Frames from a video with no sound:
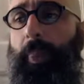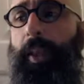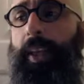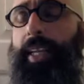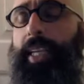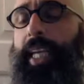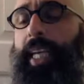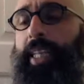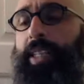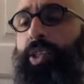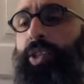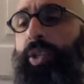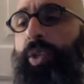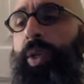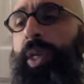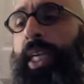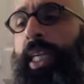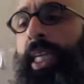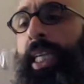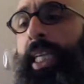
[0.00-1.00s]
yeah, so
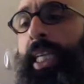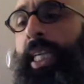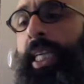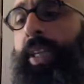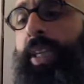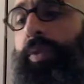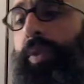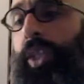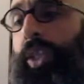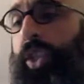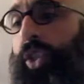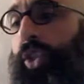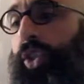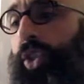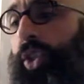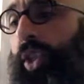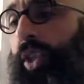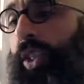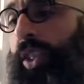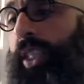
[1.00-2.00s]
Reza
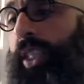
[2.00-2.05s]
Shah's